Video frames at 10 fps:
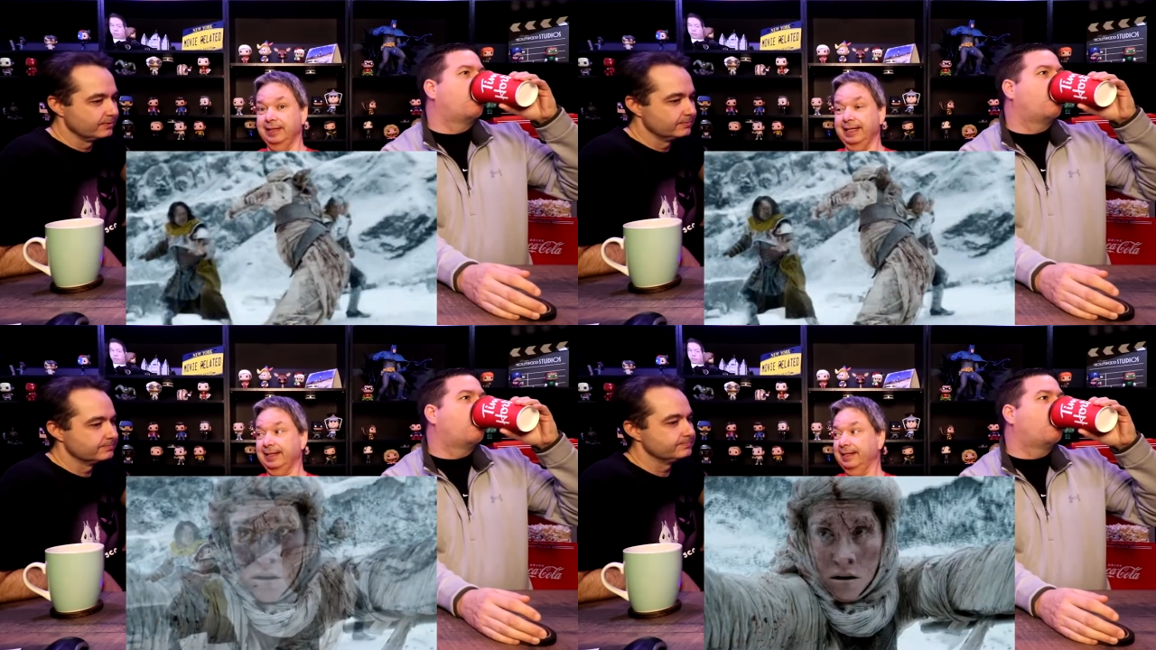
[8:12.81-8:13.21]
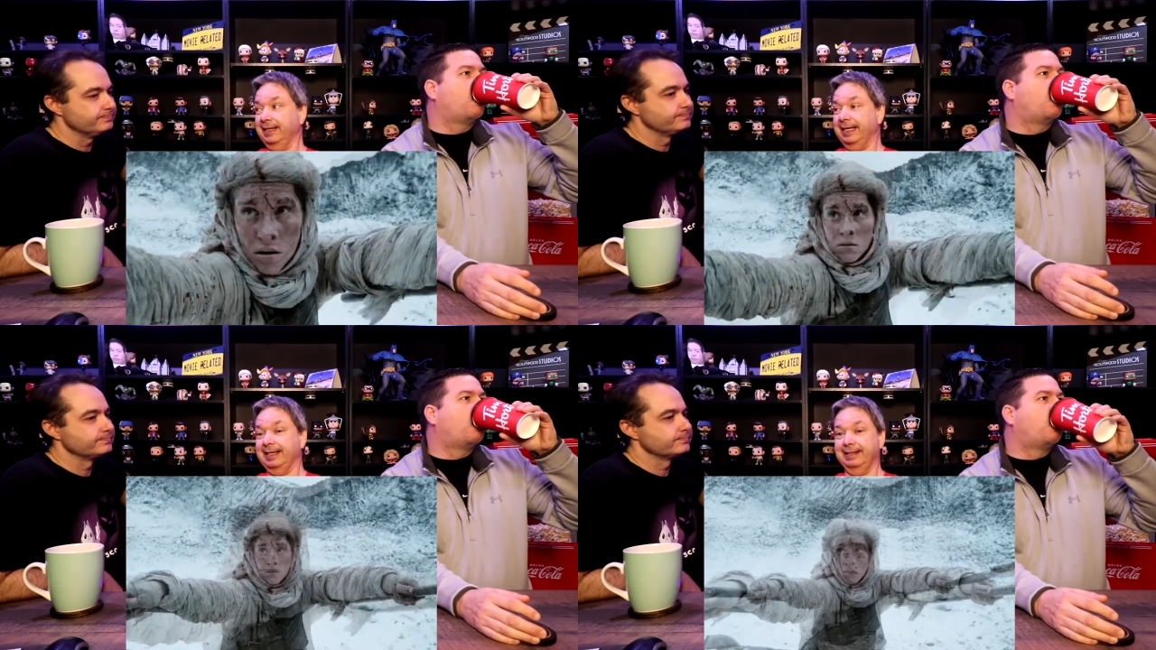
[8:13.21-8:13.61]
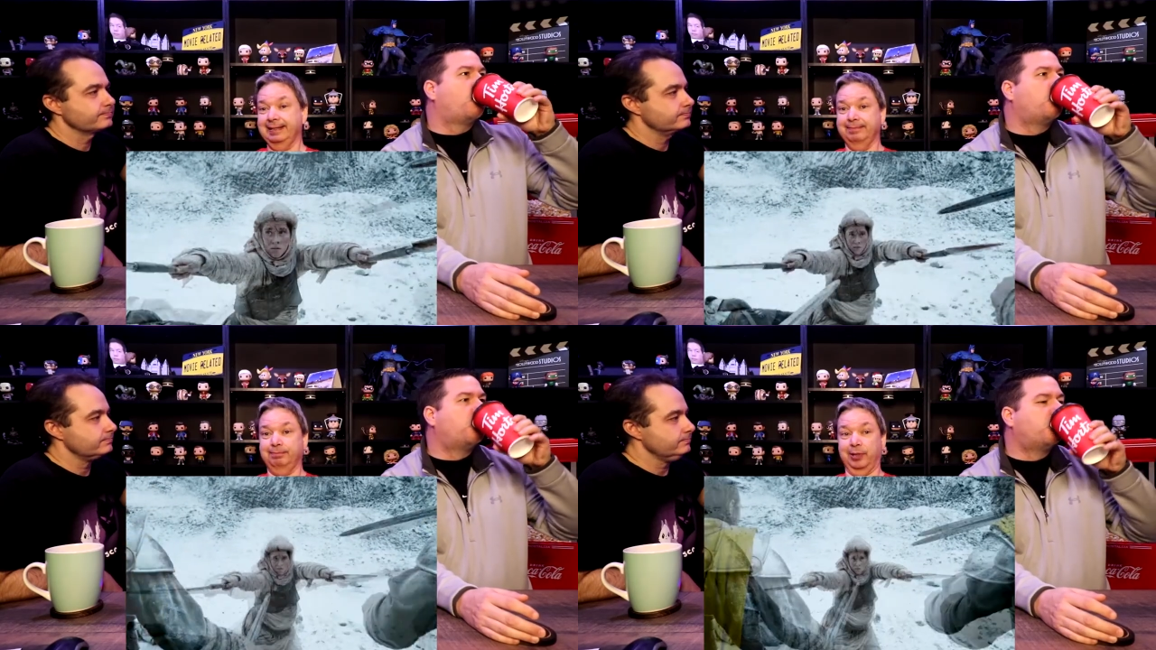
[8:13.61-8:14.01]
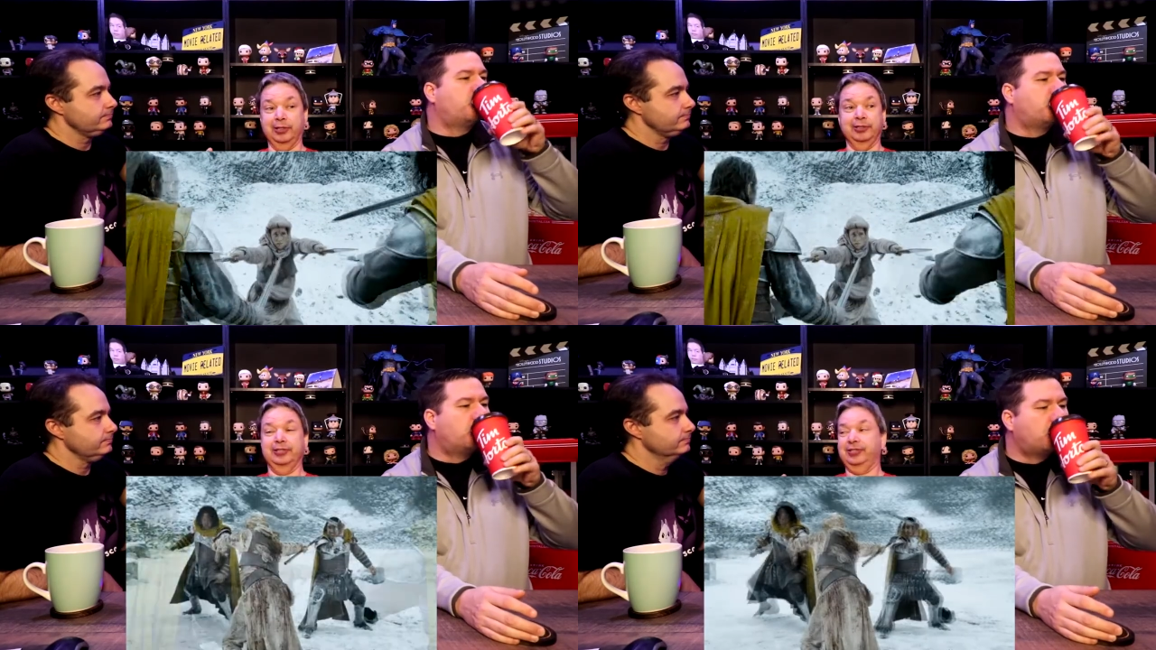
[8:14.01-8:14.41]
Speaker 1: it it
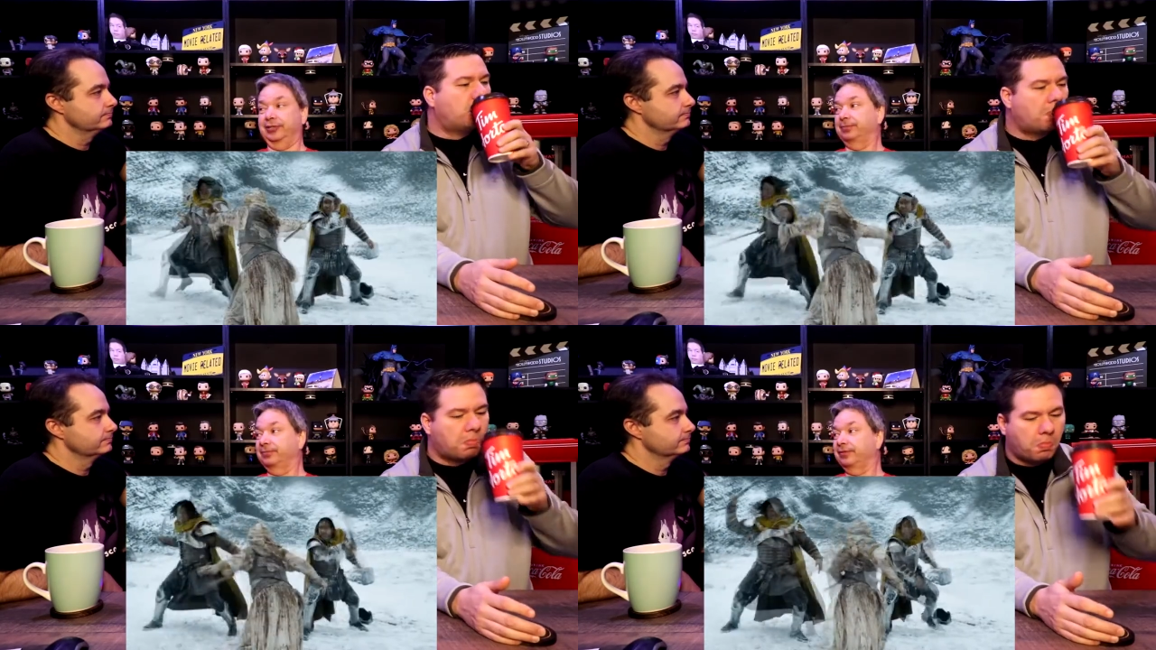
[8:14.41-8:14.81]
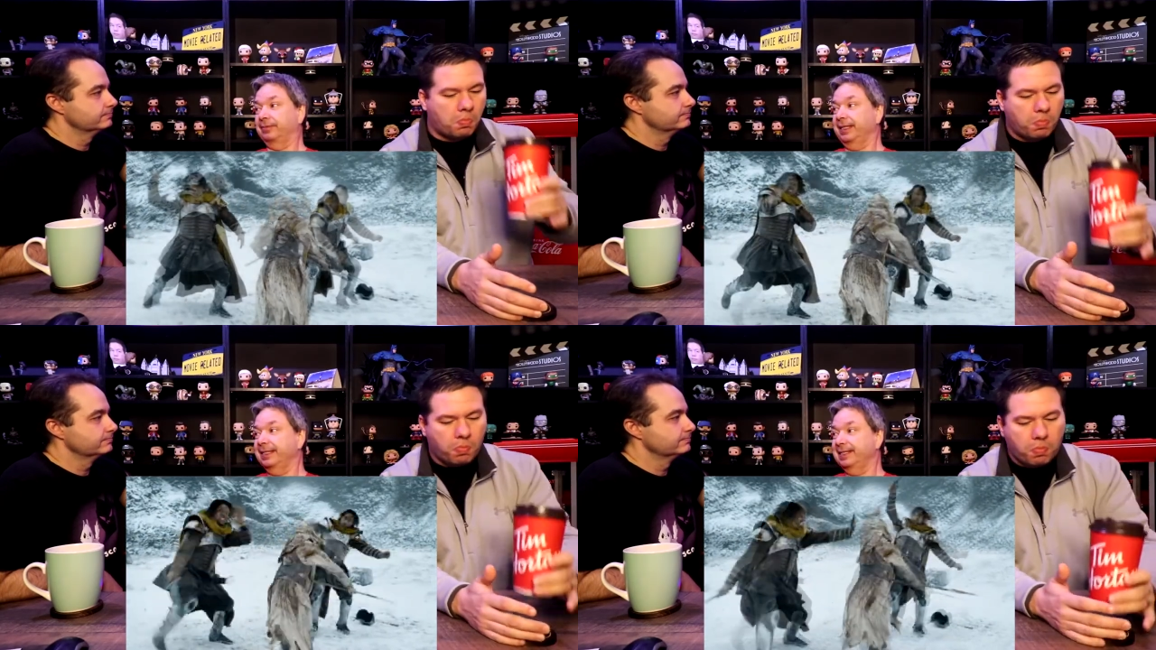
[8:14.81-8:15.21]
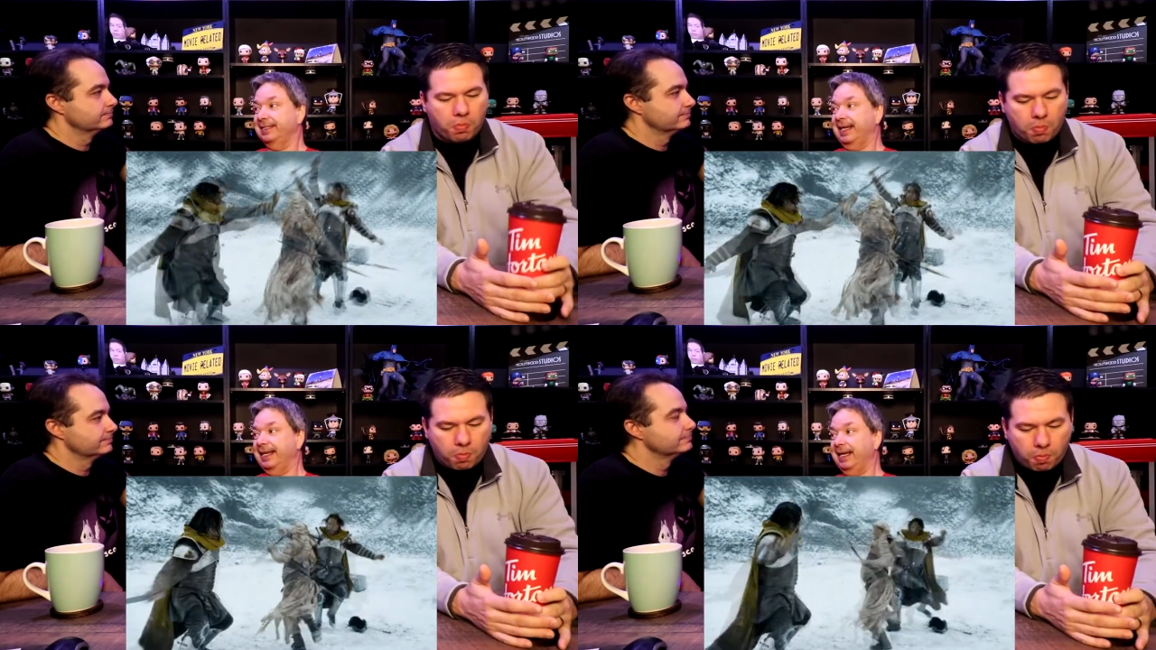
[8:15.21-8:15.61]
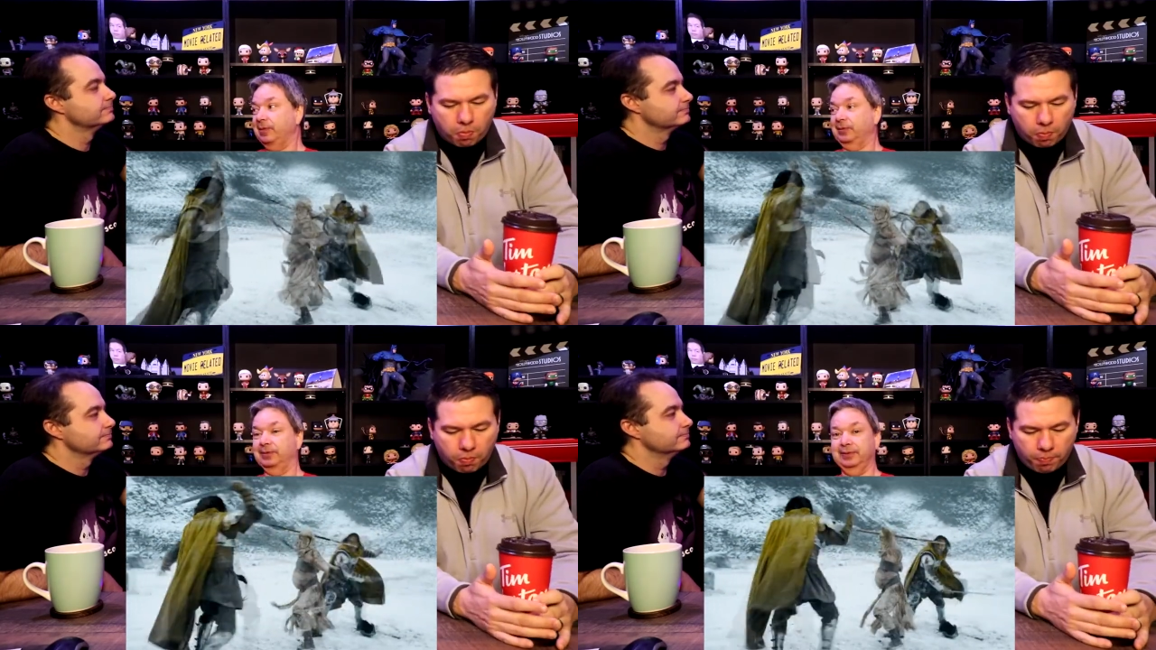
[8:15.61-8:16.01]
burns them from the inside
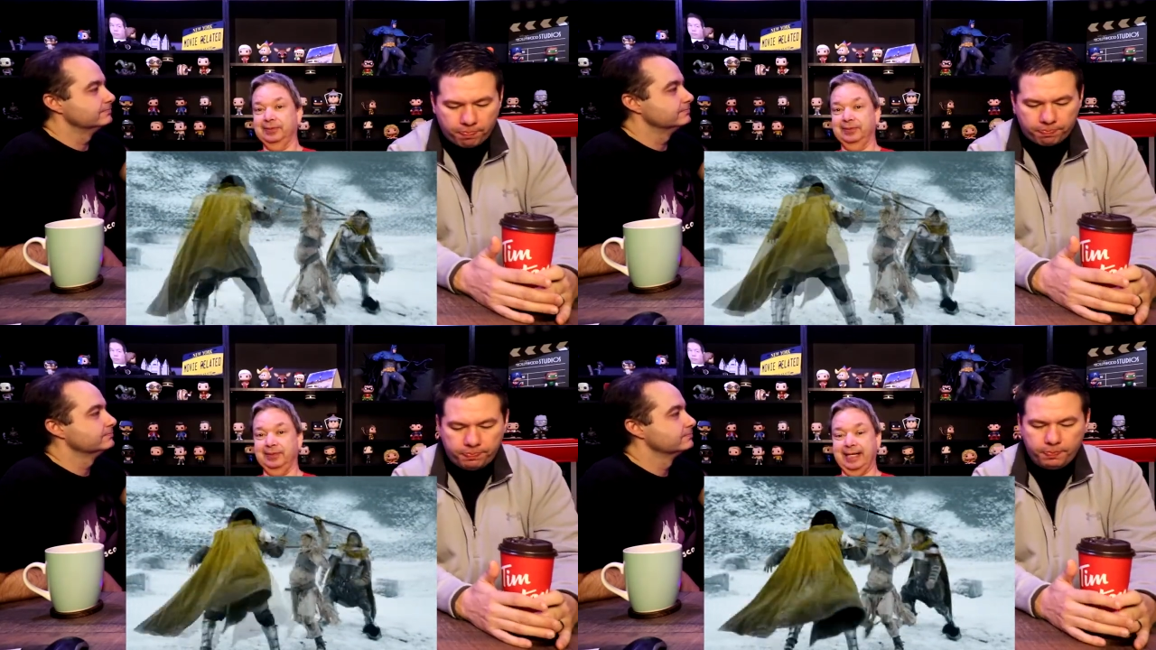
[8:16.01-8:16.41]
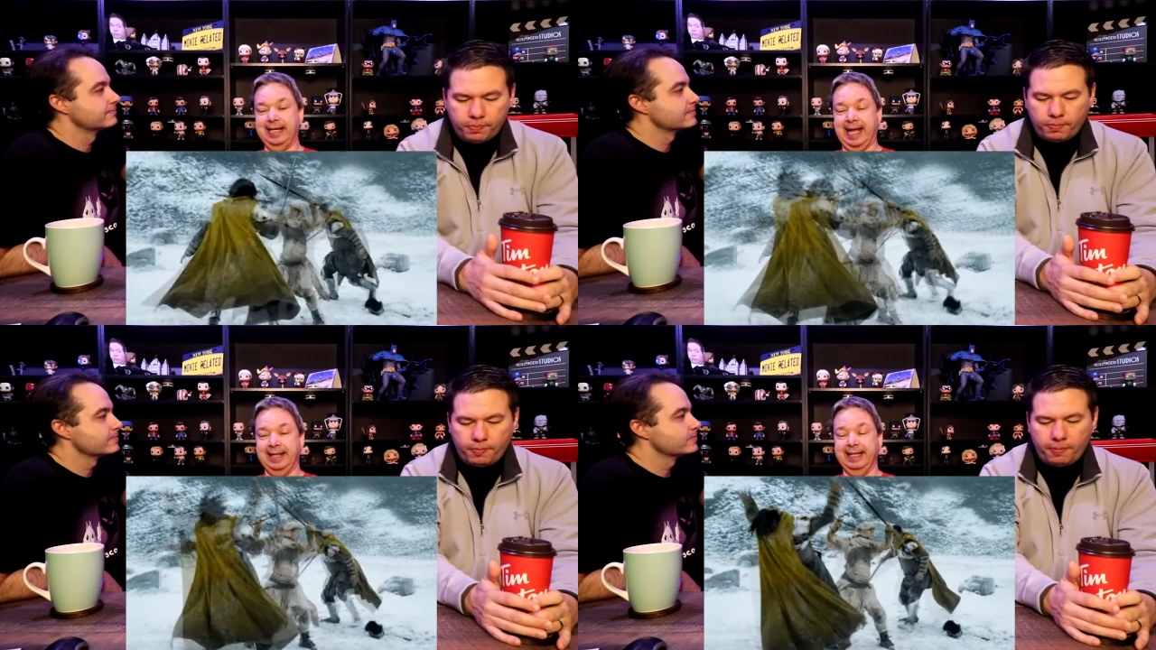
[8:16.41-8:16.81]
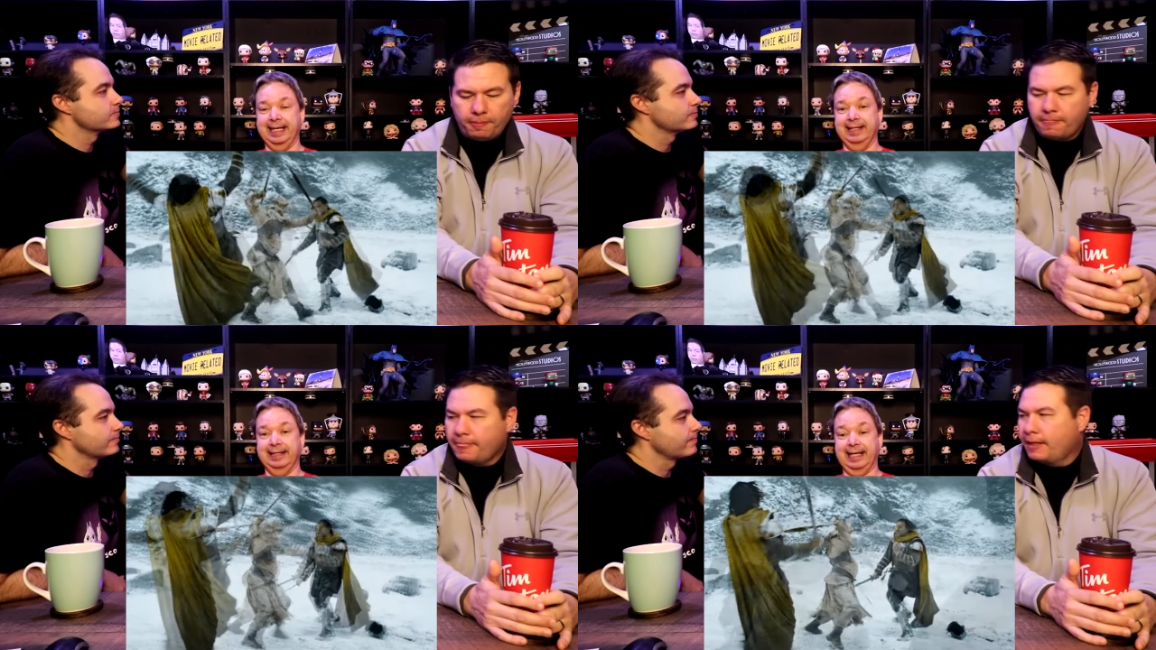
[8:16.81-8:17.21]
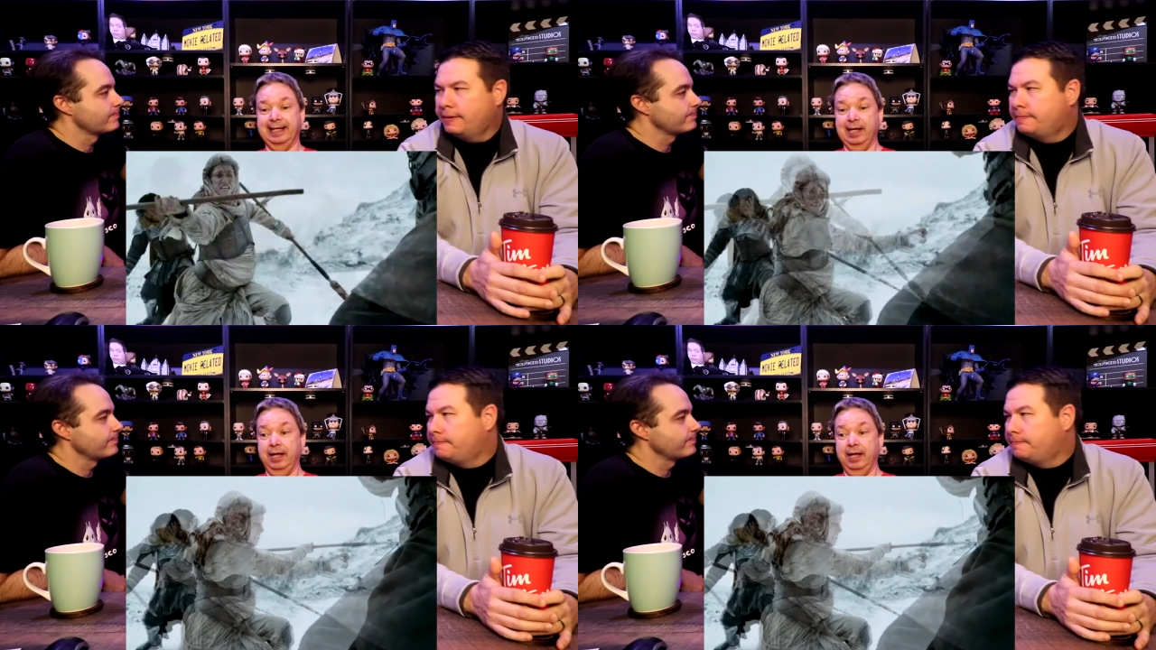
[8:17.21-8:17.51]
out, mm-hmm. right? And they they